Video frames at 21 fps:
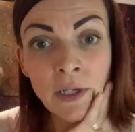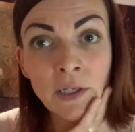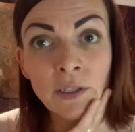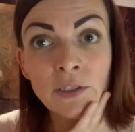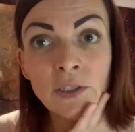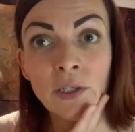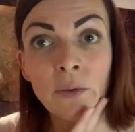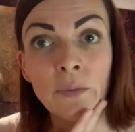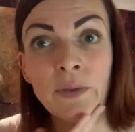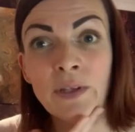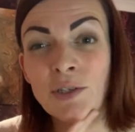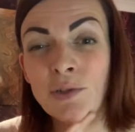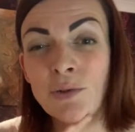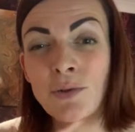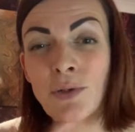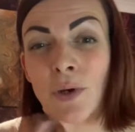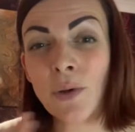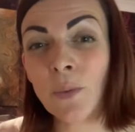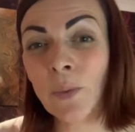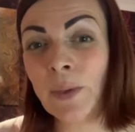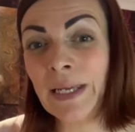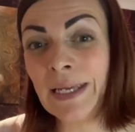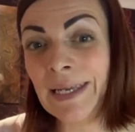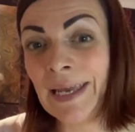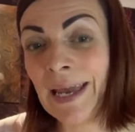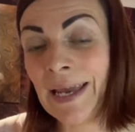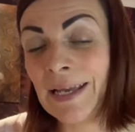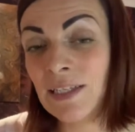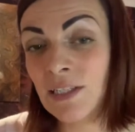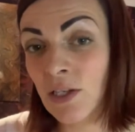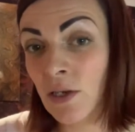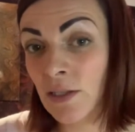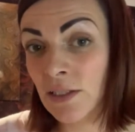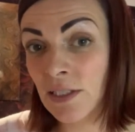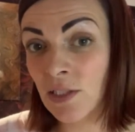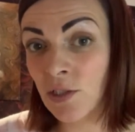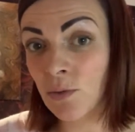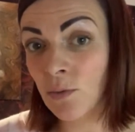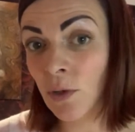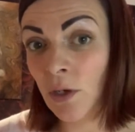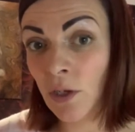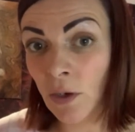So this was at a weekend, and I said
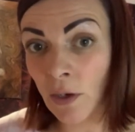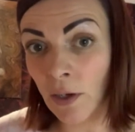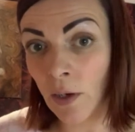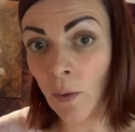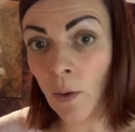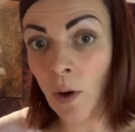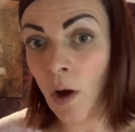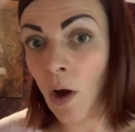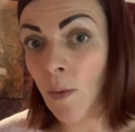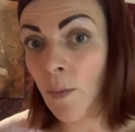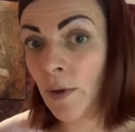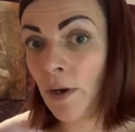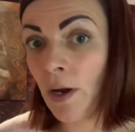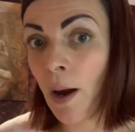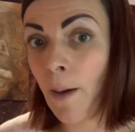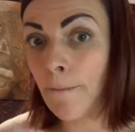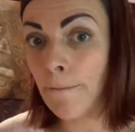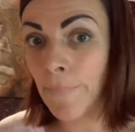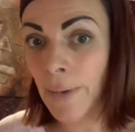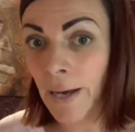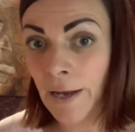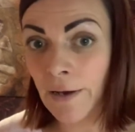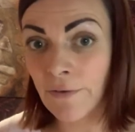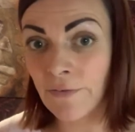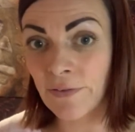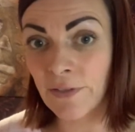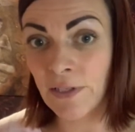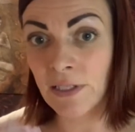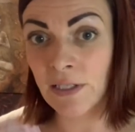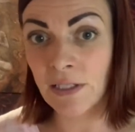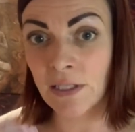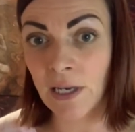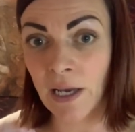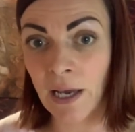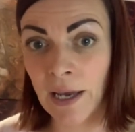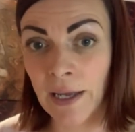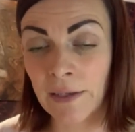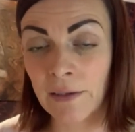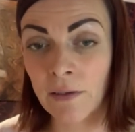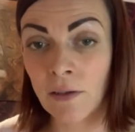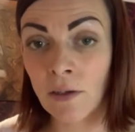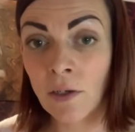to them, can I go home and come back for the
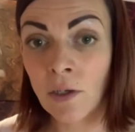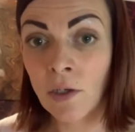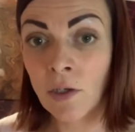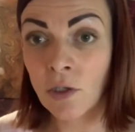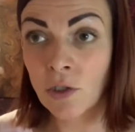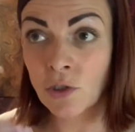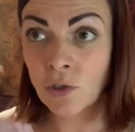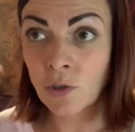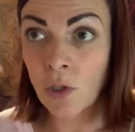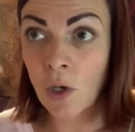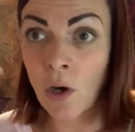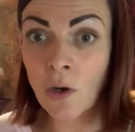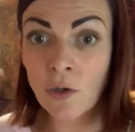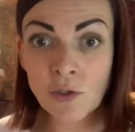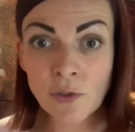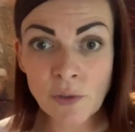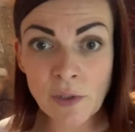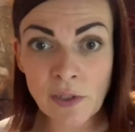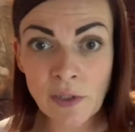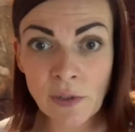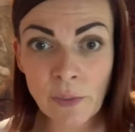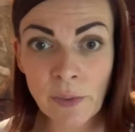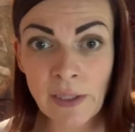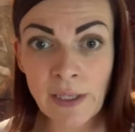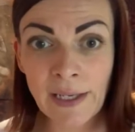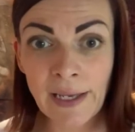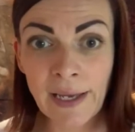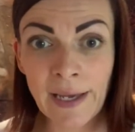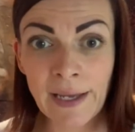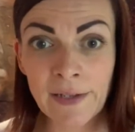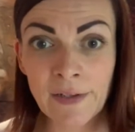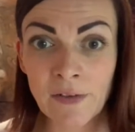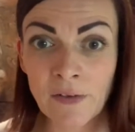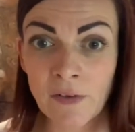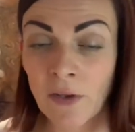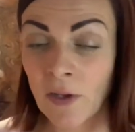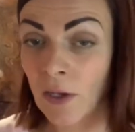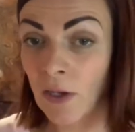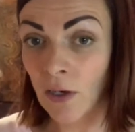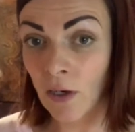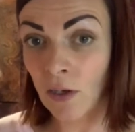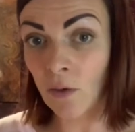scan? Because you can't do it at the weekend.
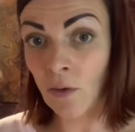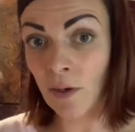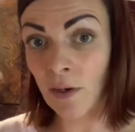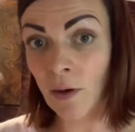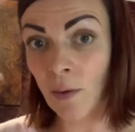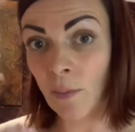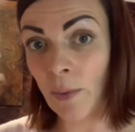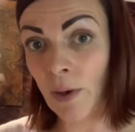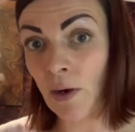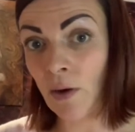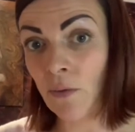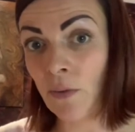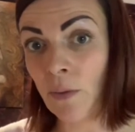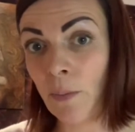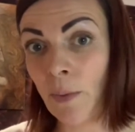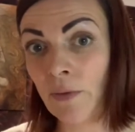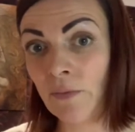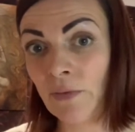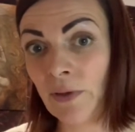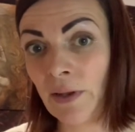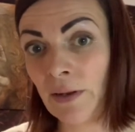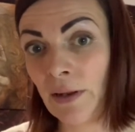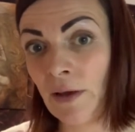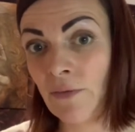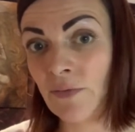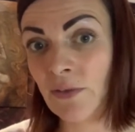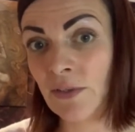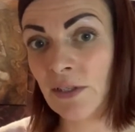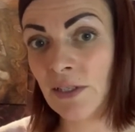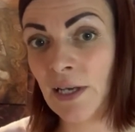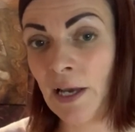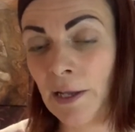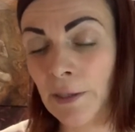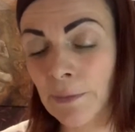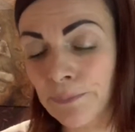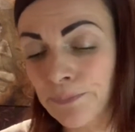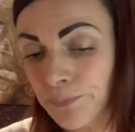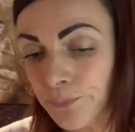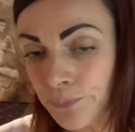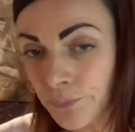Can I come back on the Monday and have the scan?